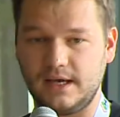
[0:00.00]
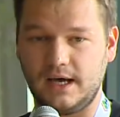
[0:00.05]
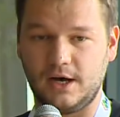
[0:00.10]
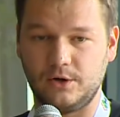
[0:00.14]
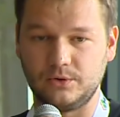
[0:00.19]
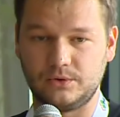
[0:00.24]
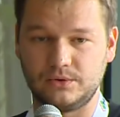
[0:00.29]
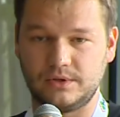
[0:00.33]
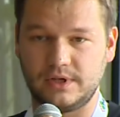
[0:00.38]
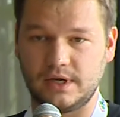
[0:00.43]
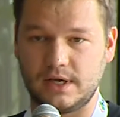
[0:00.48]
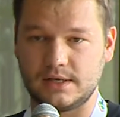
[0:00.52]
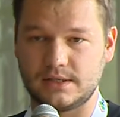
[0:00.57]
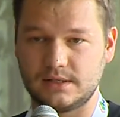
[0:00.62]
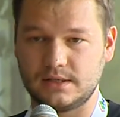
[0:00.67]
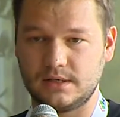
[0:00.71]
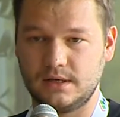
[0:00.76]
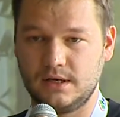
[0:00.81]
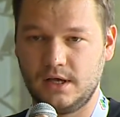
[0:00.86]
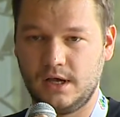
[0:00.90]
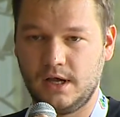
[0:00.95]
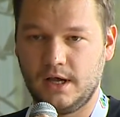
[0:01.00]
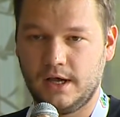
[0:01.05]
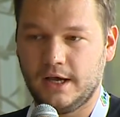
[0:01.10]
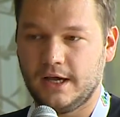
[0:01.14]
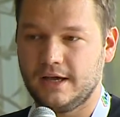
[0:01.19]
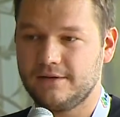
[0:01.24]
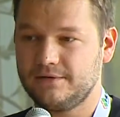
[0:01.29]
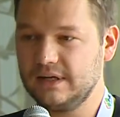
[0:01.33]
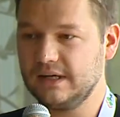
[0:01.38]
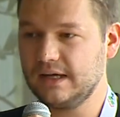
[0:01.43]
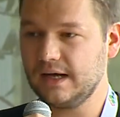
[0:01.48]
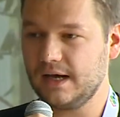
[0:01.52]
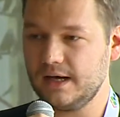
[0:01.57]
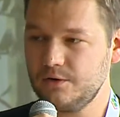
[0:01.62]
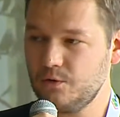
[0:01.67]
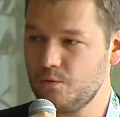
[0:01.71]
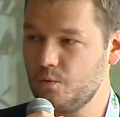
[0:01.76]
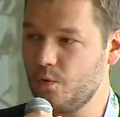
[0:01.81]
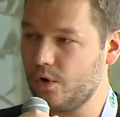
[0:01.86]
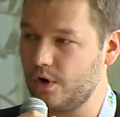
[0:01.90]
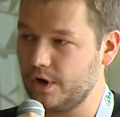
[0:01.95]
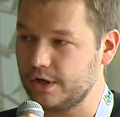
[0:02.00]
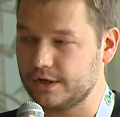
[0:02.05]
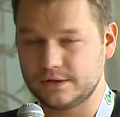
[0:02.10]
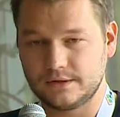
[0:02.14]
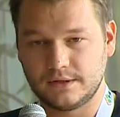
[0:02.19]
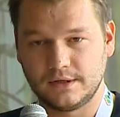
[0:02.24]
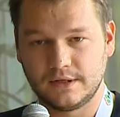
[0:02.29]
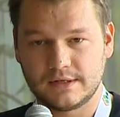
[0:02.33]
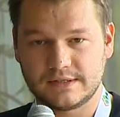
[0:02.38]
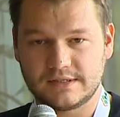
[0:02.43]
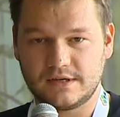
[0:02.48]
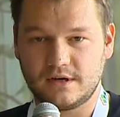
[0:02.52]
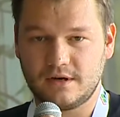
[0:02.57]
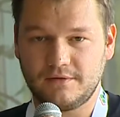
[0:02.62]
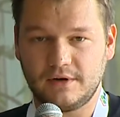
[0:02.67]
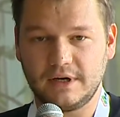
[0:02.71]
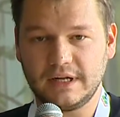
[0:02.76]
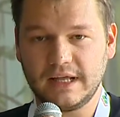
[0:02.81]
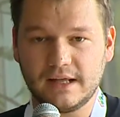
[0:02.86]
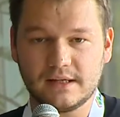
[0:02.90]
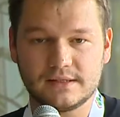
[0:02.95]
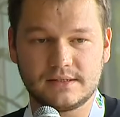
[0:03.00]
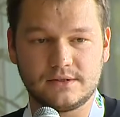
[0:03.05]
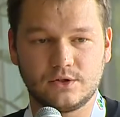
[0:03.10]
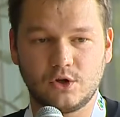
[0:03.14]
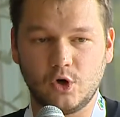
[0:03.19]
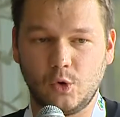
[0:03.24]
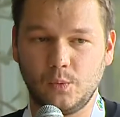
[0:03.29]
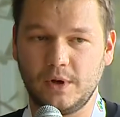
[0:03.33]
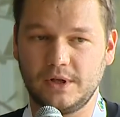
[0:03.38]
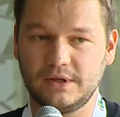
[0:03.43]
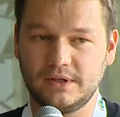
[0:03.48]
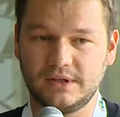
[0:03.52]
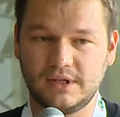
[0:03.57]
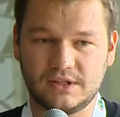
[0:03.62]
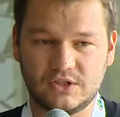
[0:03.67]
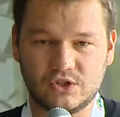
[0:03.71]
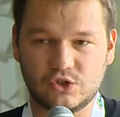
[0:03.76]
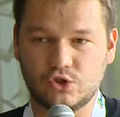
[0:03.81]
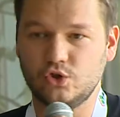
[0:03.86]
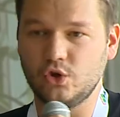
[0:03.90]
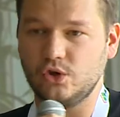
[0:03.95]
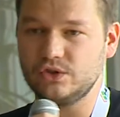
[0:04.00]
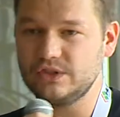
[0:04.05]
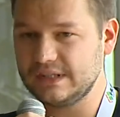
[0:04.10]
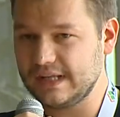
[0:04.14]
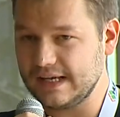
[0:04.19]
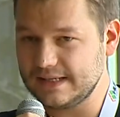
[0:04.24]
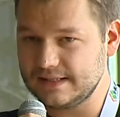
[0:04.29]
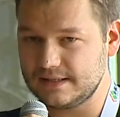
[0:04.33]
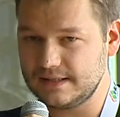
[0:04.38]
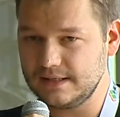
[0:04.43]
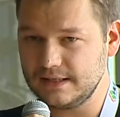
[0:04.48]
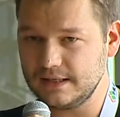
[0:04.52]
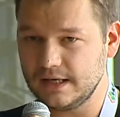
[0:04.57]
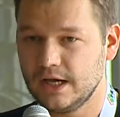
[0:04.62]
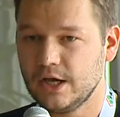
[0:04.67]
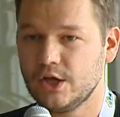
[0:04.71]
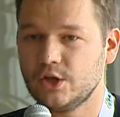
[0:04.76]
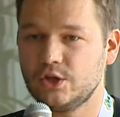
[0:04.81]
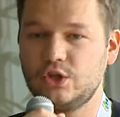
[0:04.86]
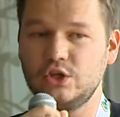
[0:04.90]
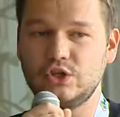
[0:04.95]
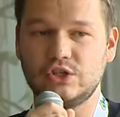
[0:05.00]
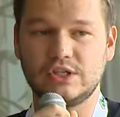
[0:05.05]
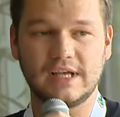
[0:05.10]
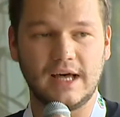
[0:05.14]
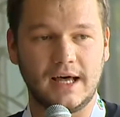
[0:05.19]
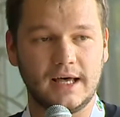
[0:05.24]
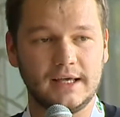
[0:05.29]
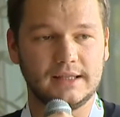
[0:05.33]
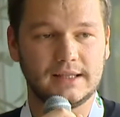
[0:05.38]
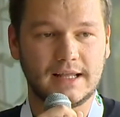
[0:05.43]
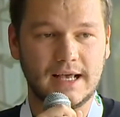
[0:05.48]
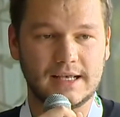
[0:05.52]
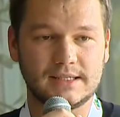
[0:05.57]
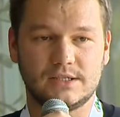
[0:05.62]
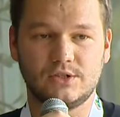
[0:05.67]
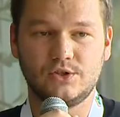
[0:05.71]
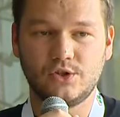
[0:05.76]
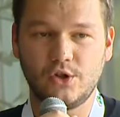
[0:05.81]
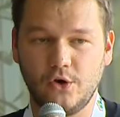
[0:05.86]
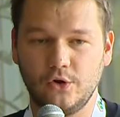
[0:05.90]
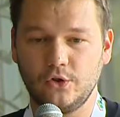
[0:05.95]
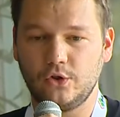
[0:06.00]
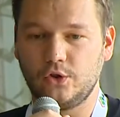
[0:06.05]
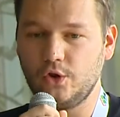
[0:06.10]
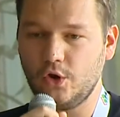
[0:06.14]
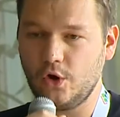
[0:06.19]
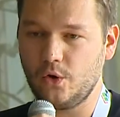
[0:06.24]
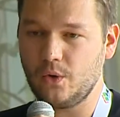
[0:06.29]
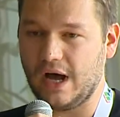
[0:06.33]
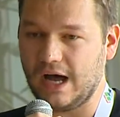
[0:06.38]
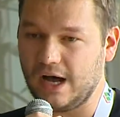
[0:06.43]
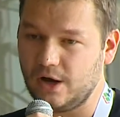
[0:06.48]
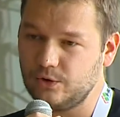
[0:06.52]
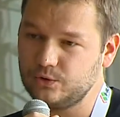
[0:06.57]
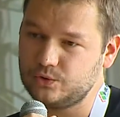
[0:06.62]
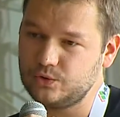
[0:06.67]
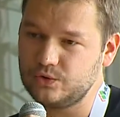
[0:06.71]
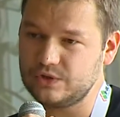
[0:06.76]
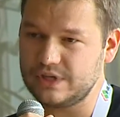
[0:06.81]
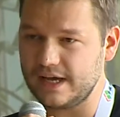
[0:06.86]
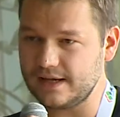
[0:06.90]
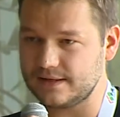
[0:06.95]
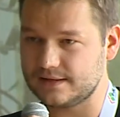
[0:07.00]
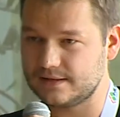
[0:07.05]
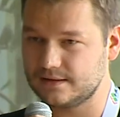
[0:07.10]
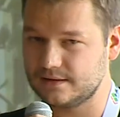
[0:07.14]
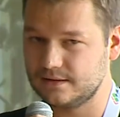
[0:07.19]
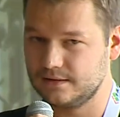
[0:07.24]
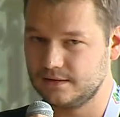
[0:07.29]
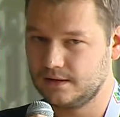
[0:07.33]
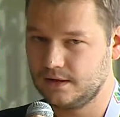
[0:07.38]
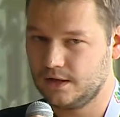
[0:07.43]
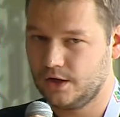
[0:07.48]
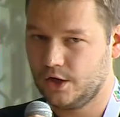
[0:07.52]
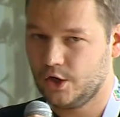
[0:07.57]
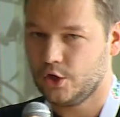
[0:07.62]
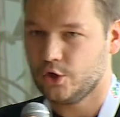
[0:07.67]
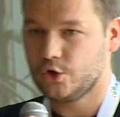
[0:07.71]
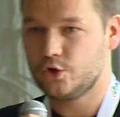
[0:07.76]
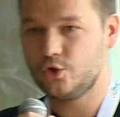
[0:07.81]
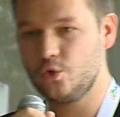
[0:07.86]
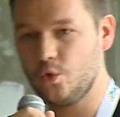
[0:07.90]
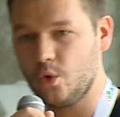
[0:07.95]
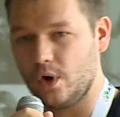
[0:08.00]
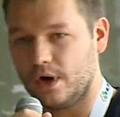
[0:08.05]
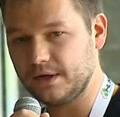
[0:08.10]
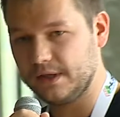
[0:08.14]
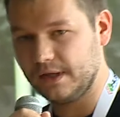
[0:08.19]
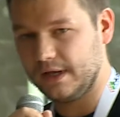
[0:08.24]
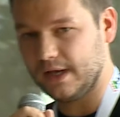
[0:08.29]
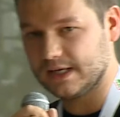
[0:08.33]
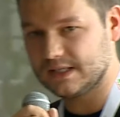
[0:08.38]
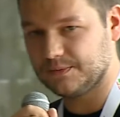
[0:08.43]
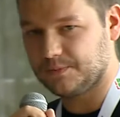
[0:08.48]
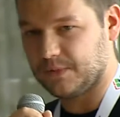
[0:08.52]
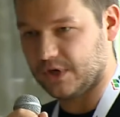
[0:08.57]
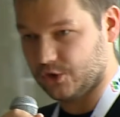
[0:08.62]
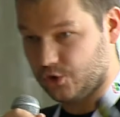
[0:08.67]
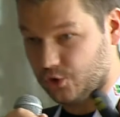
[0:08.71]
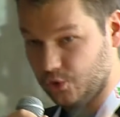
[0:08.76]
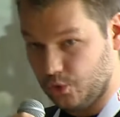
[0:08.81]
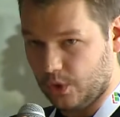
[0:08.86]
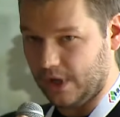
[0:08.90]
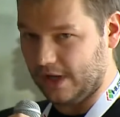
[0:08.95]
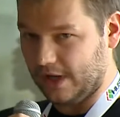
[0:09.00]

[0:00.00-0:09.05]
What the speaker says: how to test. If the guy worked several years in company that is not testing, this guy does not know how to test. You are the experts. You